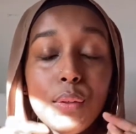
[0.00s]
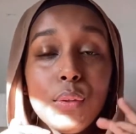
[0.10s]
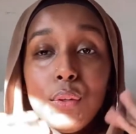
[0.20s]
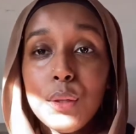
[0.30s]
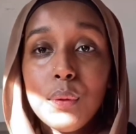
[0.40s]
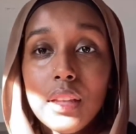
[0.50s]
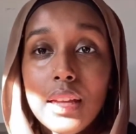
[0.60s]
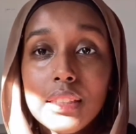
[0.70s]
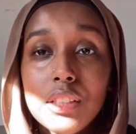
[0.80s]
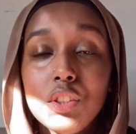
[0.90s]
No one
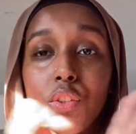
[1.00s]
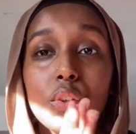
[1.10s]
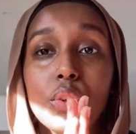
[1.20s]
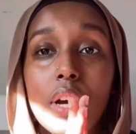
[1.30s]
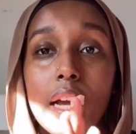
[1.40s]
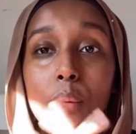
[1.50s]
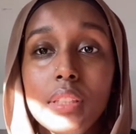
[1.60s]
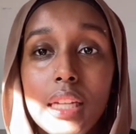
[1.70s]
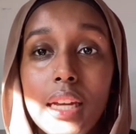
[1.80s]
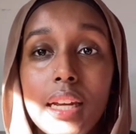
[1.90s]
likes it. So I was
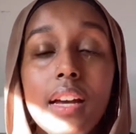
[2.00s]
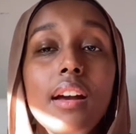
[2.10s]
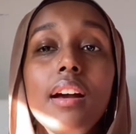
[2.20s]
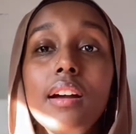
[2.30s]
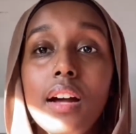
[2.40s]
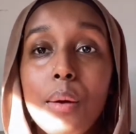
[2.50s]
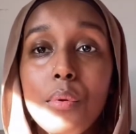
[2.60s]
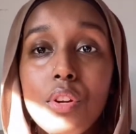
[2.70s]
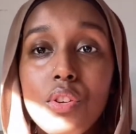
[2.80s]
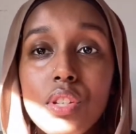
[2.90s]
like, I'm gonna do